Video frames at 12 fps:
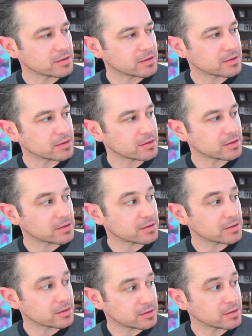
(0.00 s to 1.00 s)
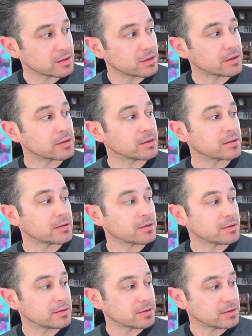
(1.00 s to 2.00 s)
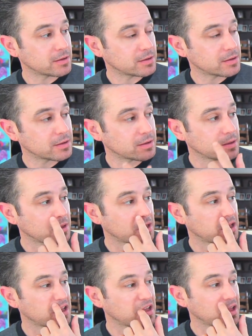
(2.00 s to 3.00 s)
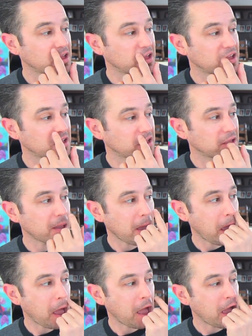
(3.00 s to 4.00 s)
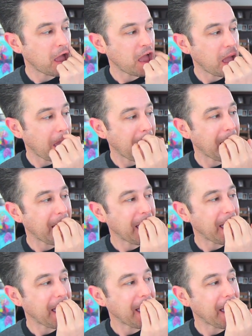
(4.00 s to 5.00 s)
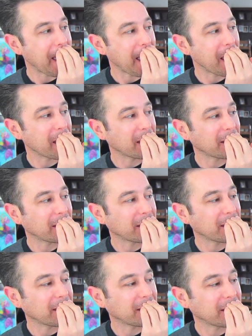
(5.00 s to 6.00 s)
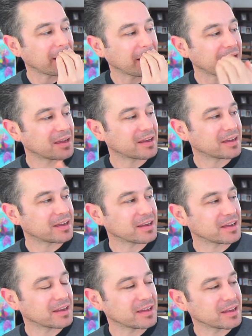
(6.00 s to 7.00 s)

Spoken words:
(silent)